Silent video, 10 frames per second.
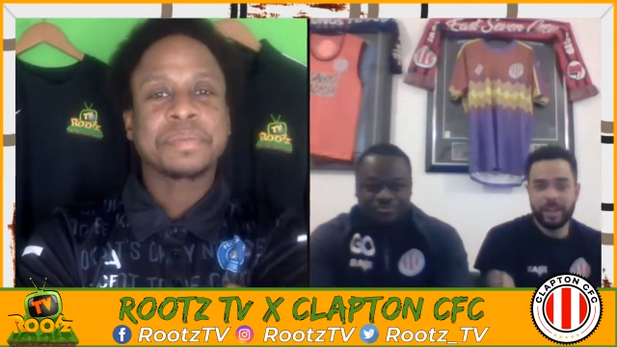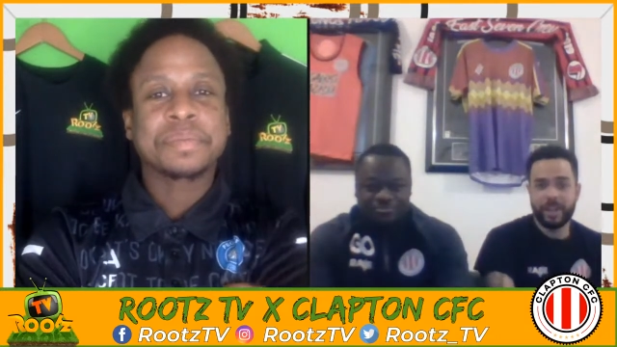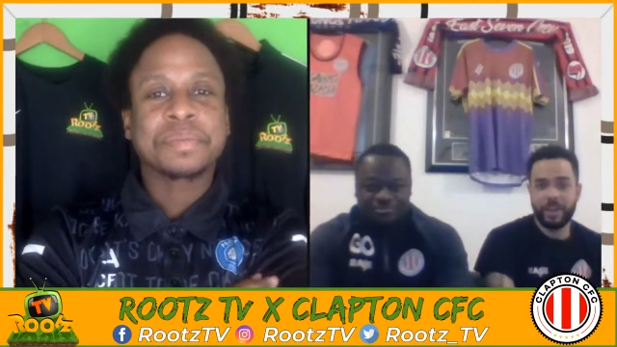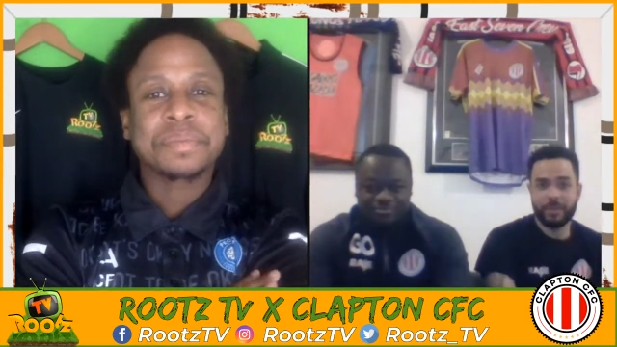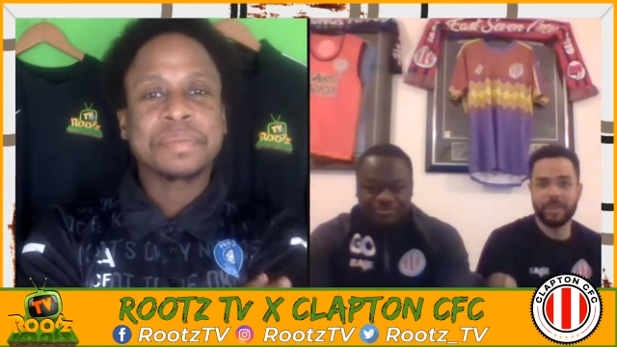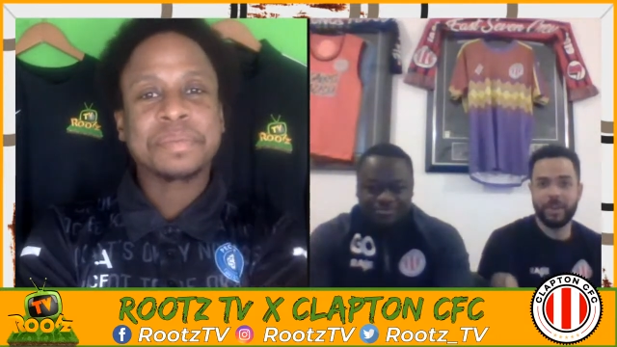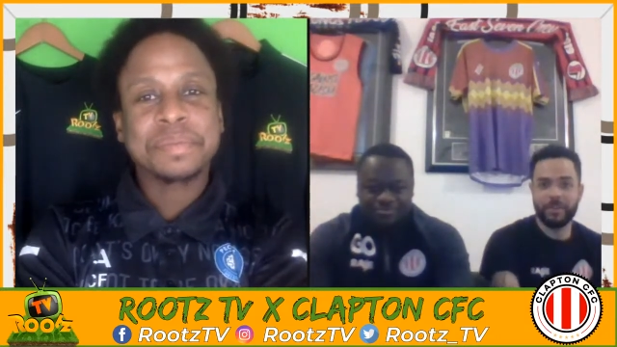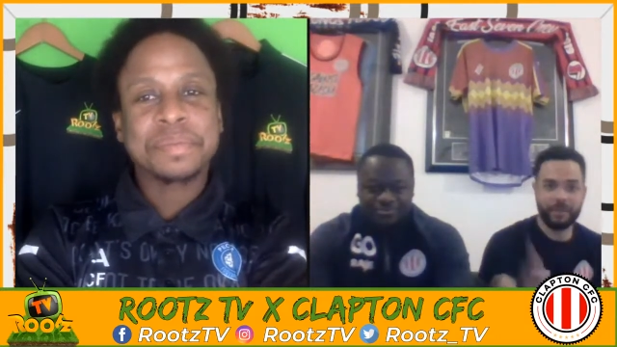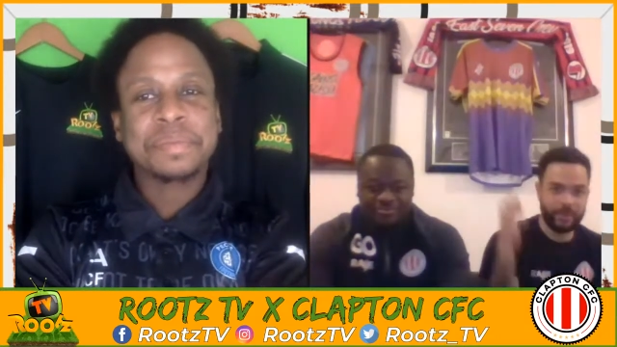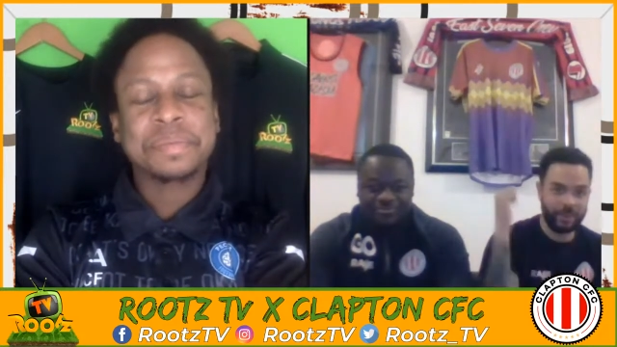Speaker 1: you know, we'll
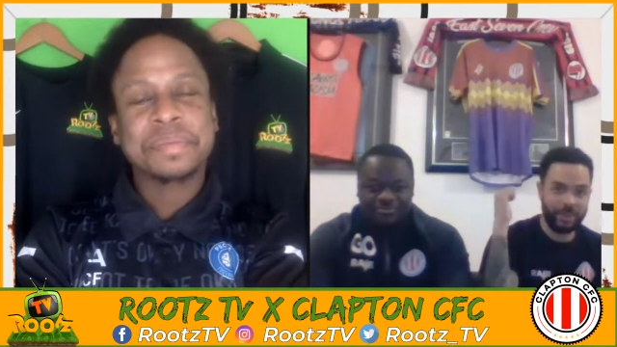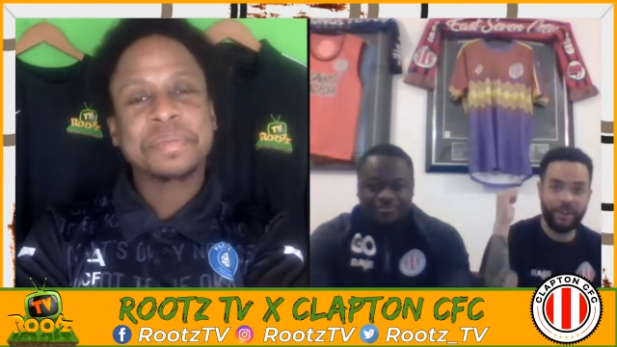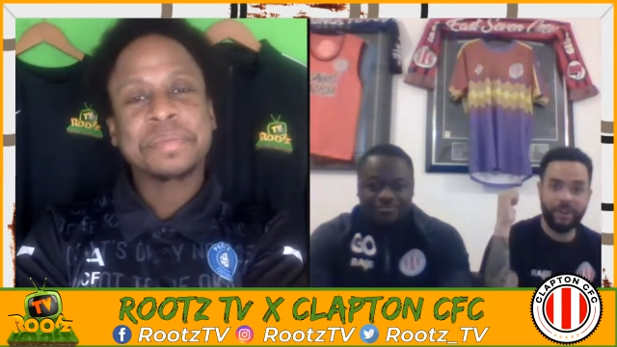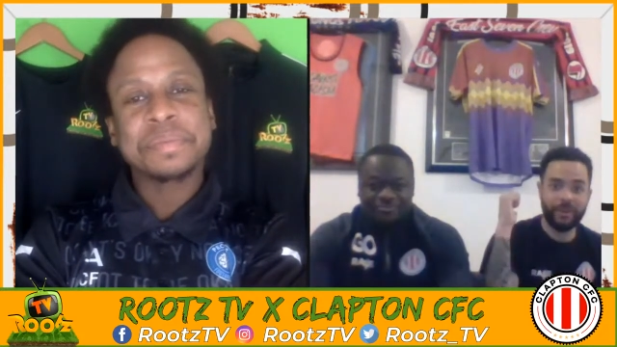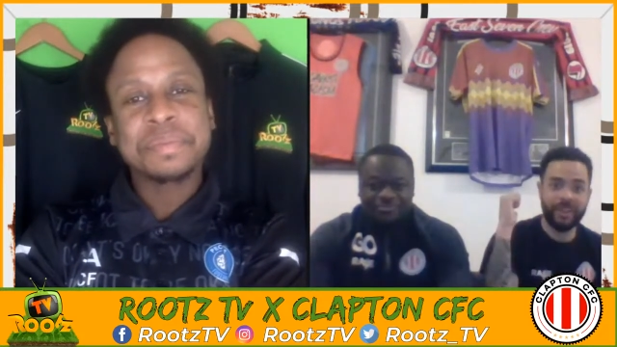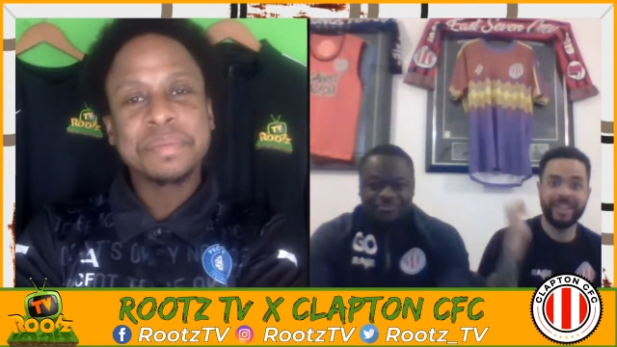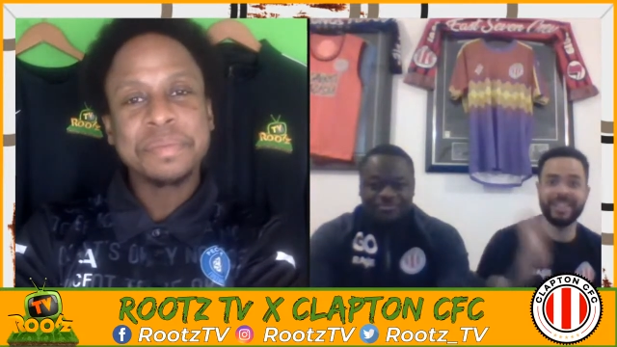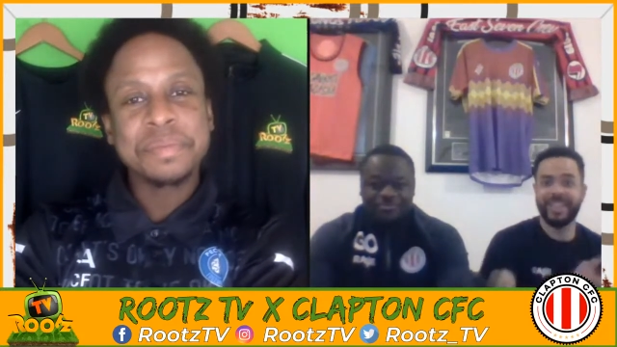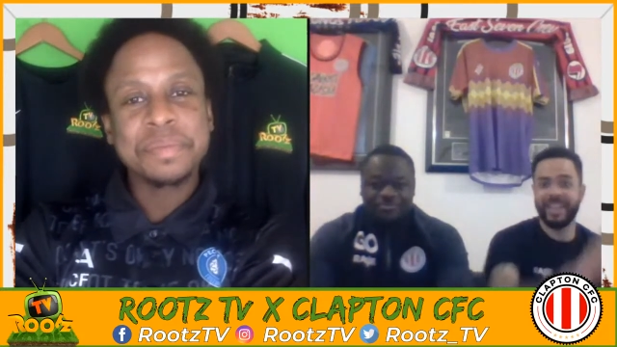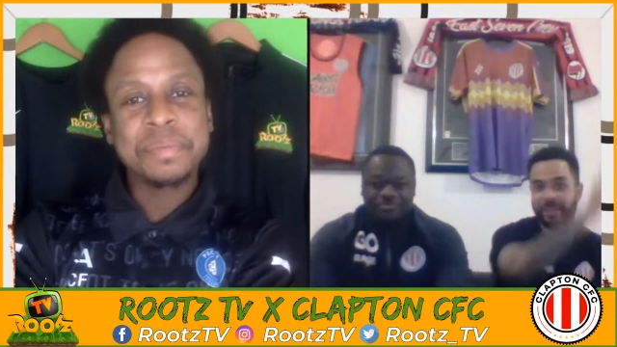start from the Brigata one
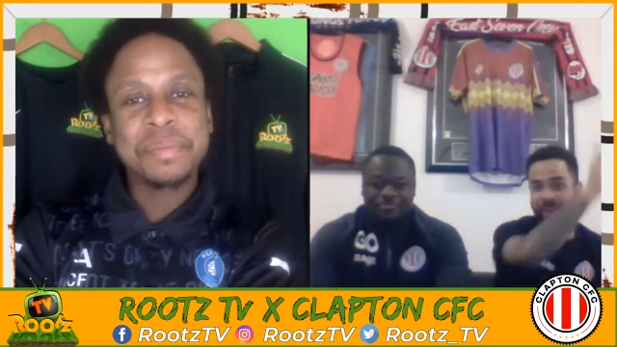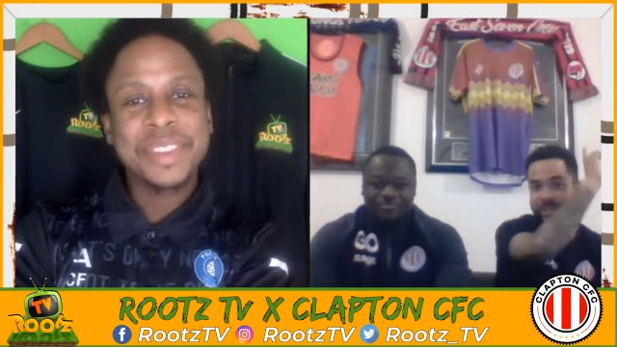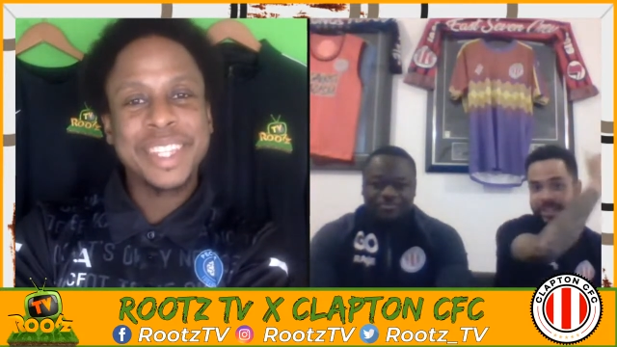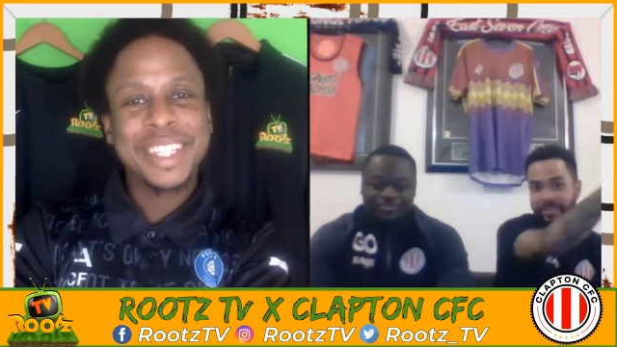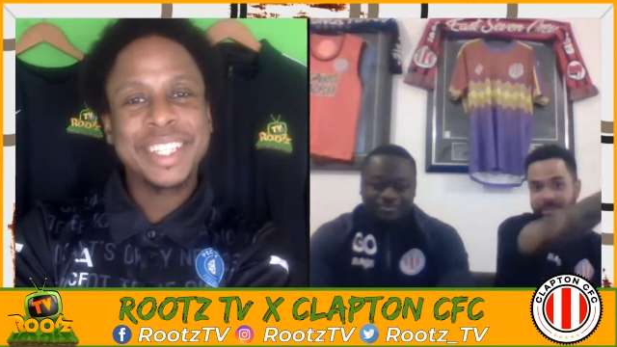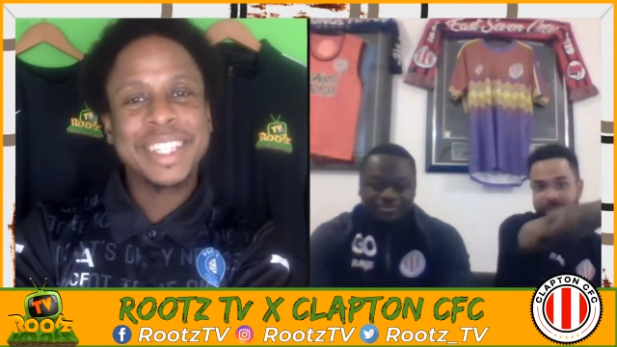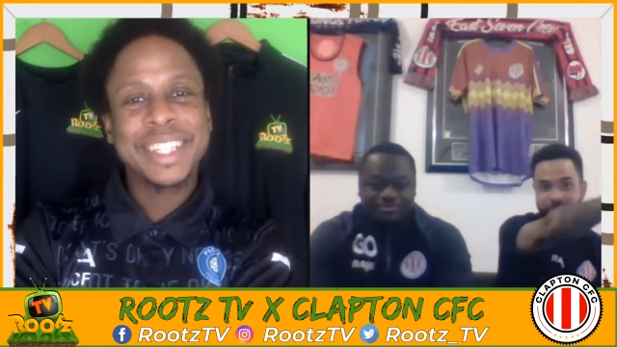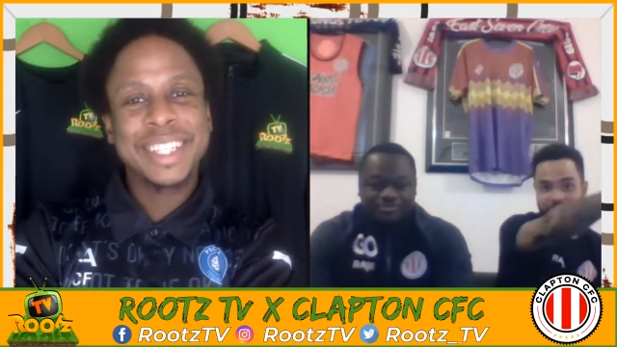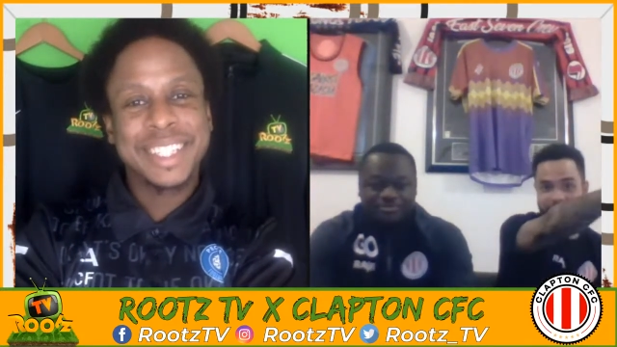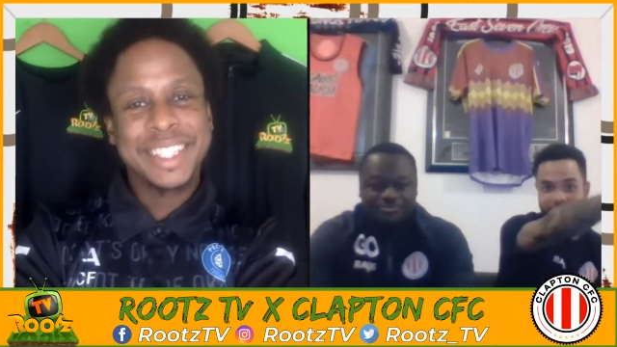end and then it'll go to the,
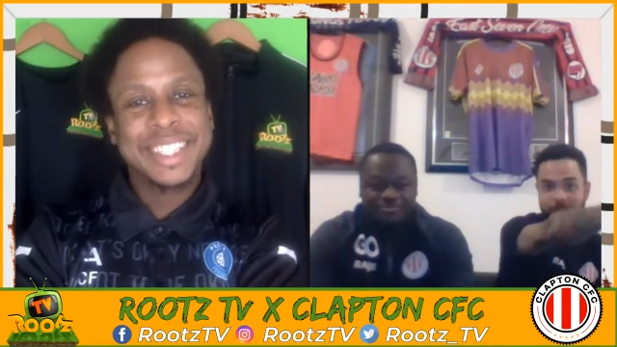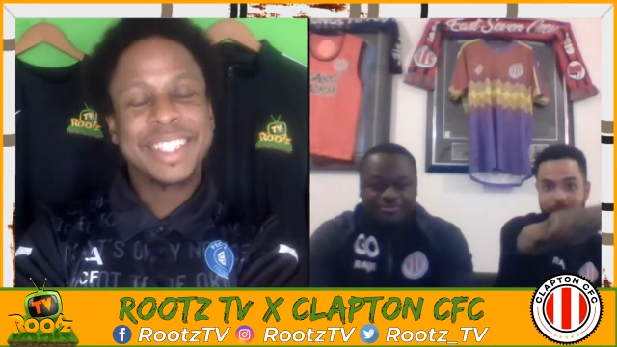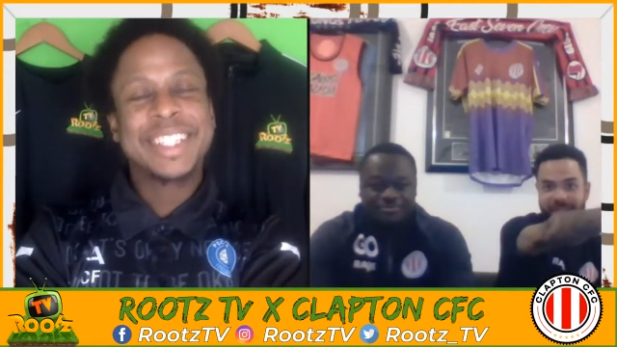straight to the